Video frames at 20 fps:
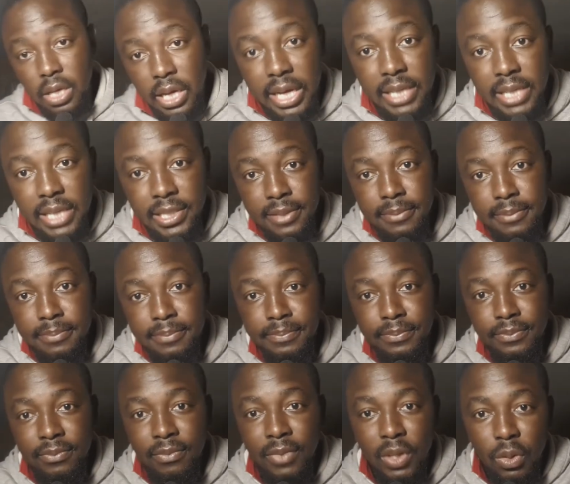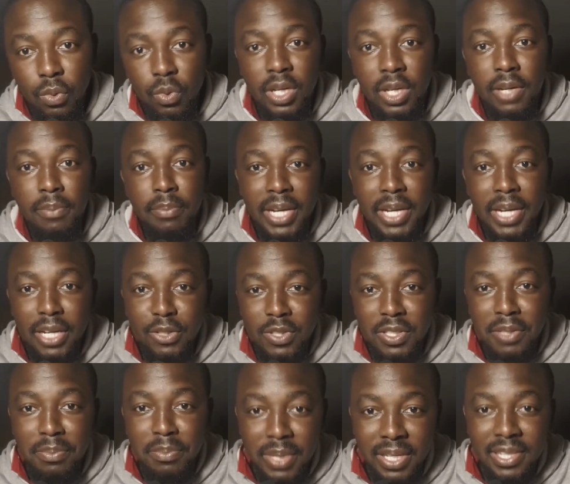Hey guys, welcome back to
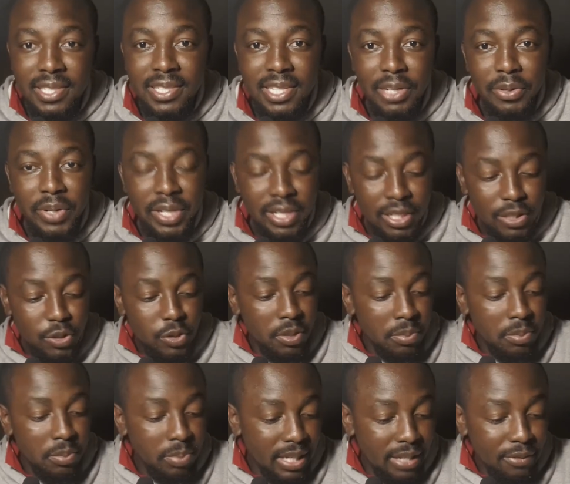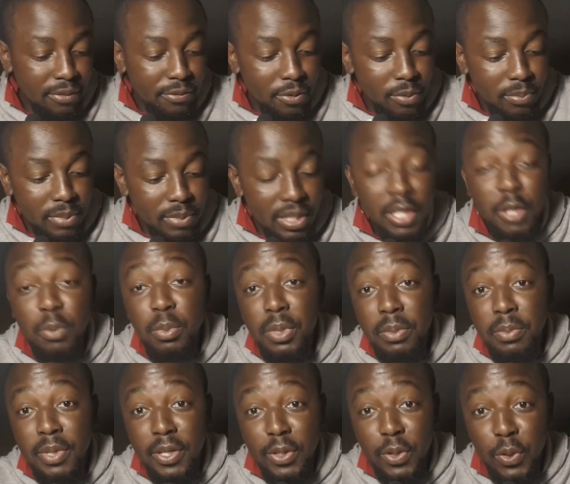the biggest agricultural platform in
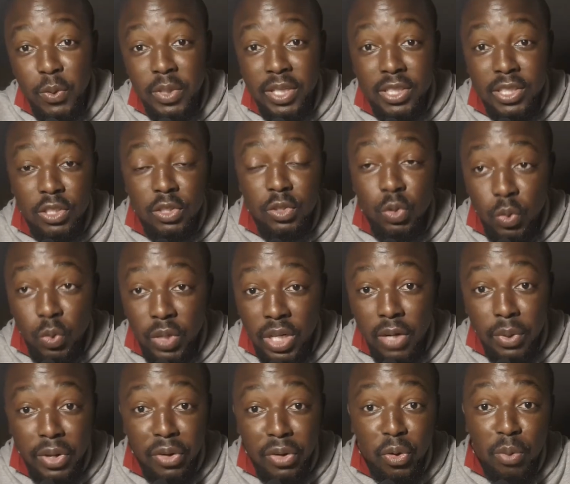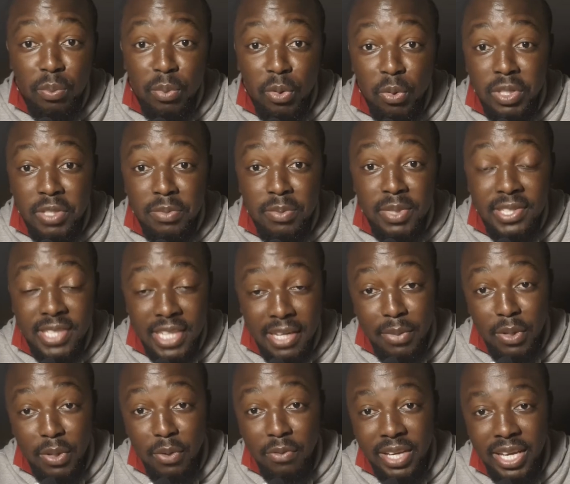Namibia known as Nduna Wengombe, which means
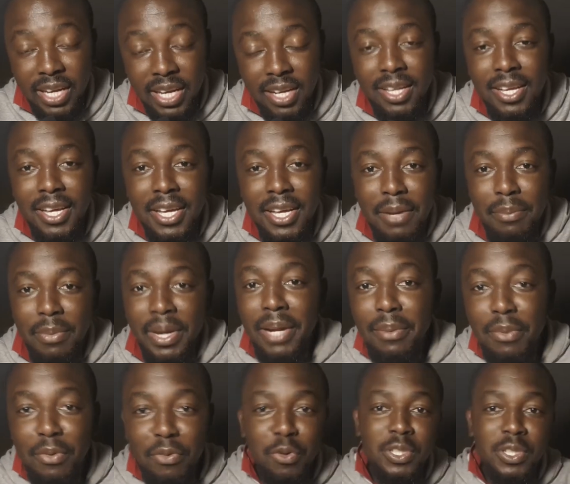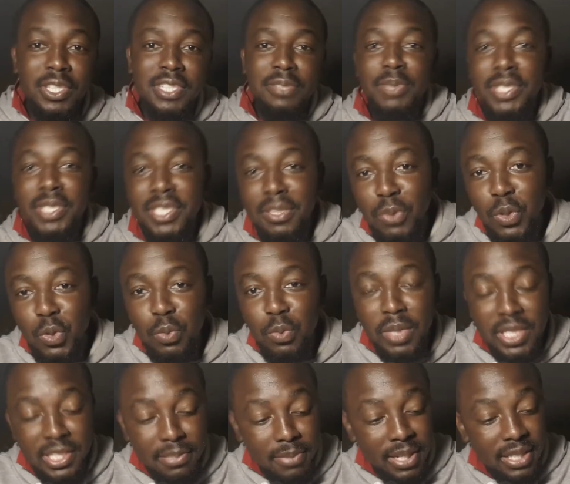Headman of Cattle. My name, of course, is Mitchell
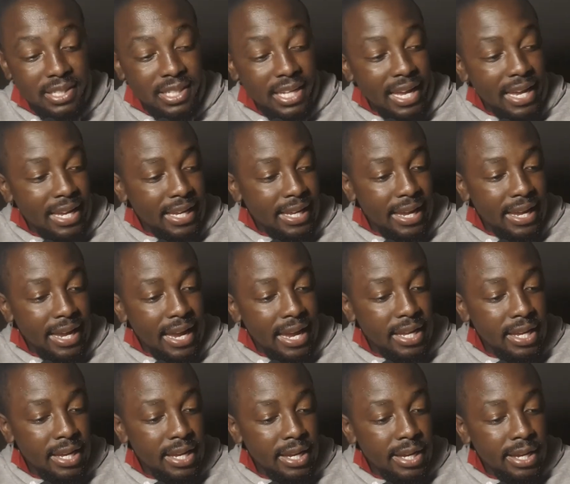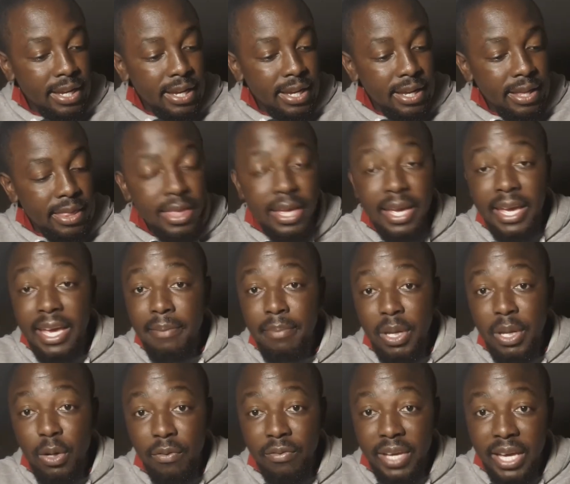Mutumba Simata, aka the
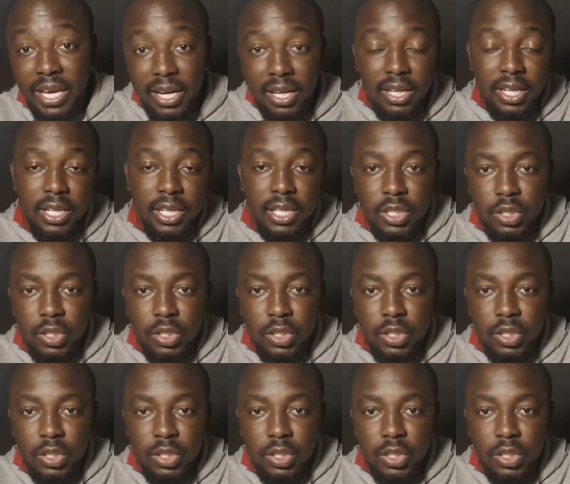Headman of Cattle.